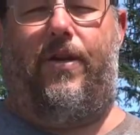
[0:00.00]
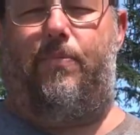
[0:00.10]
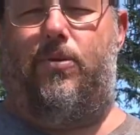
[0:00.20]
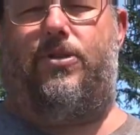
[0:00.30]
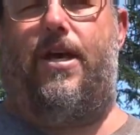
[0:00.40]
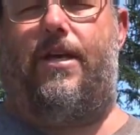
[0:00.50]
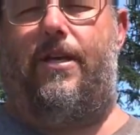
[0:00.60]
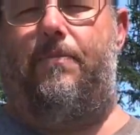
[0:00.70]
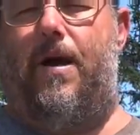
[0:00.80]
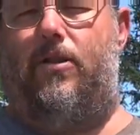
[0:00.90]
feet per
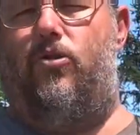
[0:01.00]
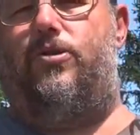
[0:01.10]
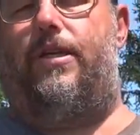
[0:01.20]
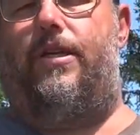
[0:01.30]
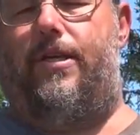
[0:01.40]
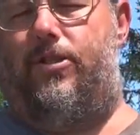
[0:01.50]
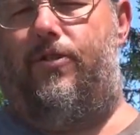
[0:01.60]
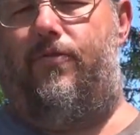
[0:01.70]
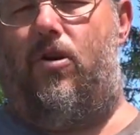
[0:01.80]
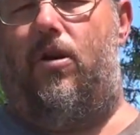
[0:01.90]
second by losing an inch
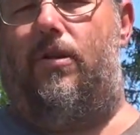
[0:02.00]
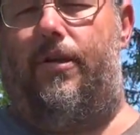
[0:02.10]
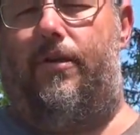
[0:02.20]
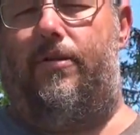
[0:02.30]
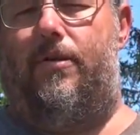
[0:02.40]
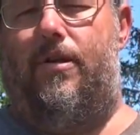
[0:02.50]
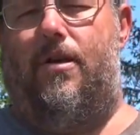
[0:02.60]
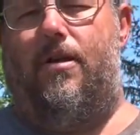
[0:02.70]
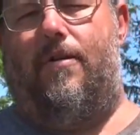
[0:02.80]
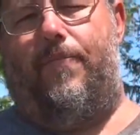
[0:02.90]
of draw length.
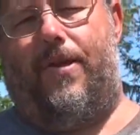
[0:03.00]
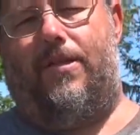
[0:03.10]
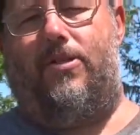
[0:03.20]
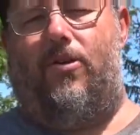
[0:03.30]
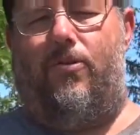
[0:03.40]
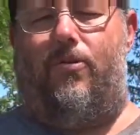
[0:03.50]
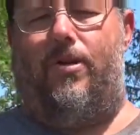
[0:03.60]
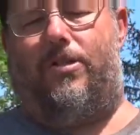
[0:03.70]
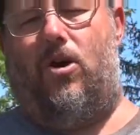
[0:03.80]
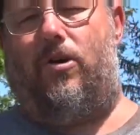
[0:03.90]
So
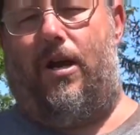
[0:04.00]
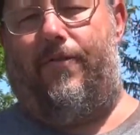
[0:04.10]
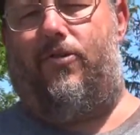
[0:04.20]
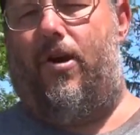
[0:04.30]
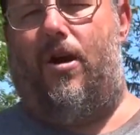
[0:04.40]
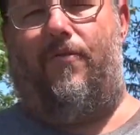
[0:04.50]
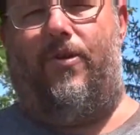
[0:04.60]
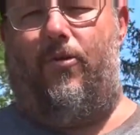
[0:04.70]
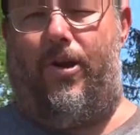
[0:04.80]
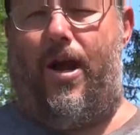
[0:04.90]
it's all kind of a trade-off.
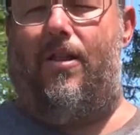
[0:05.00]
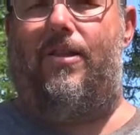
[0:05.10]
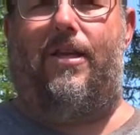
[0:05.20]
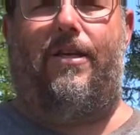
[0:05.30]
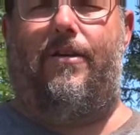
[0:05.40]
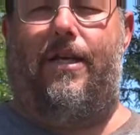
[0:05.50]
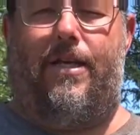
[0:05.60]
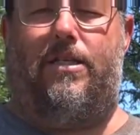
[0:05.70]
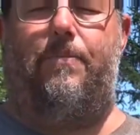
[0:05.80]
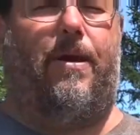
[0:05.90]
In reality, it
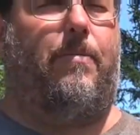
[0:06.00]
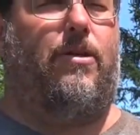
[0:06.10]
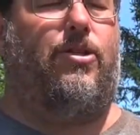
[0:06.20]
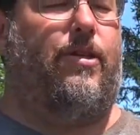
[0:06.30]
doesn't make much